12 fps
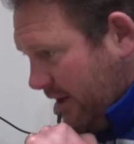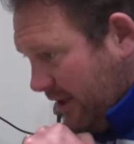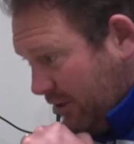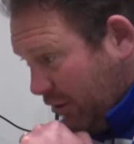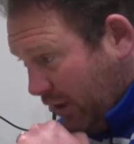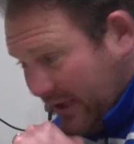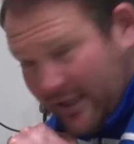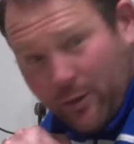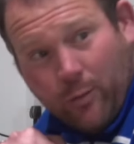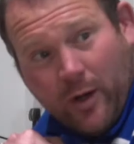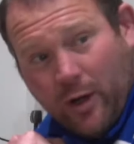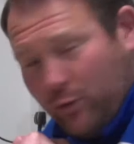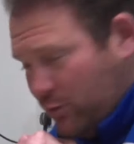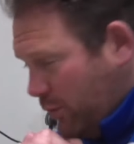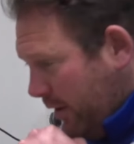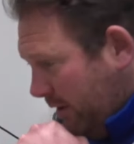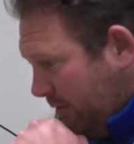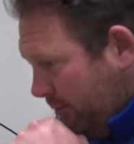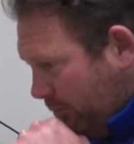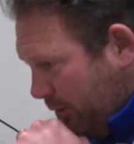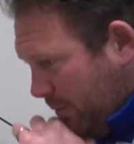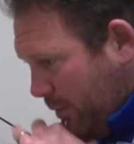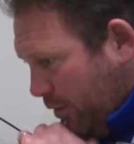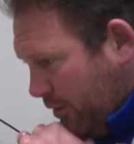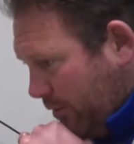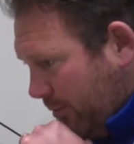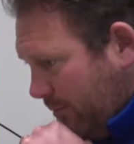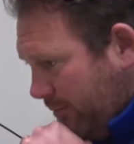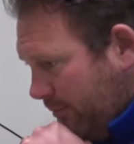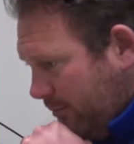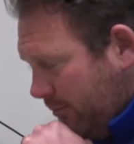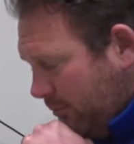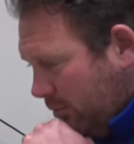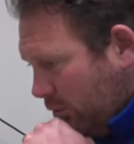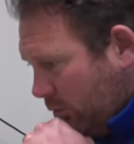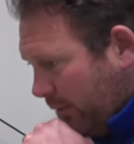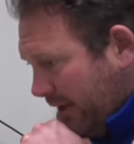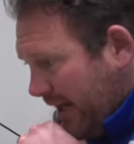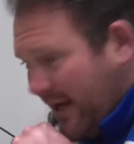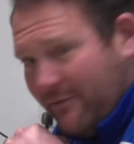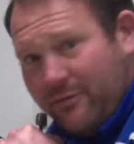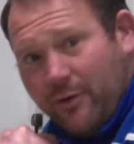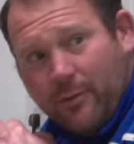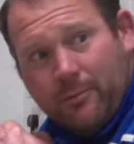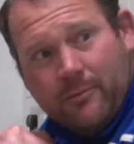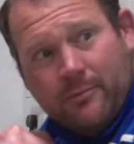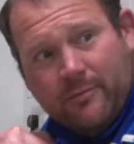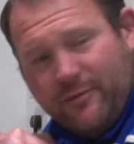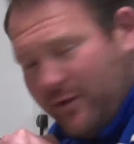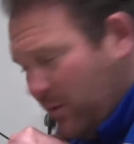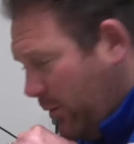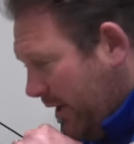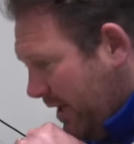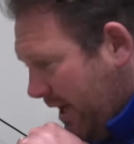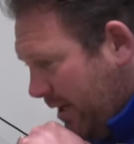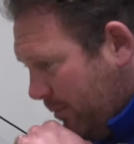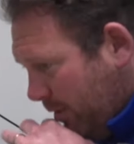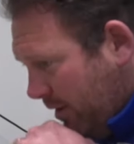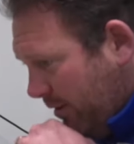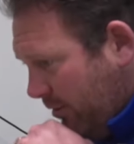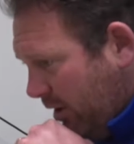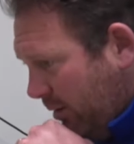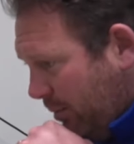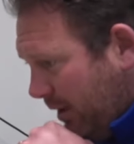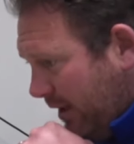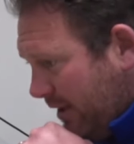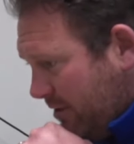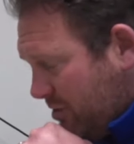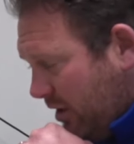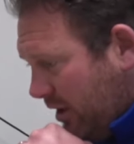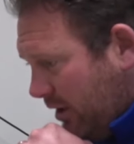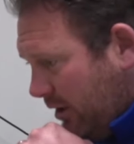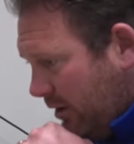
in an ideal world we'd put them or we'd have them for the weekend, but there are players that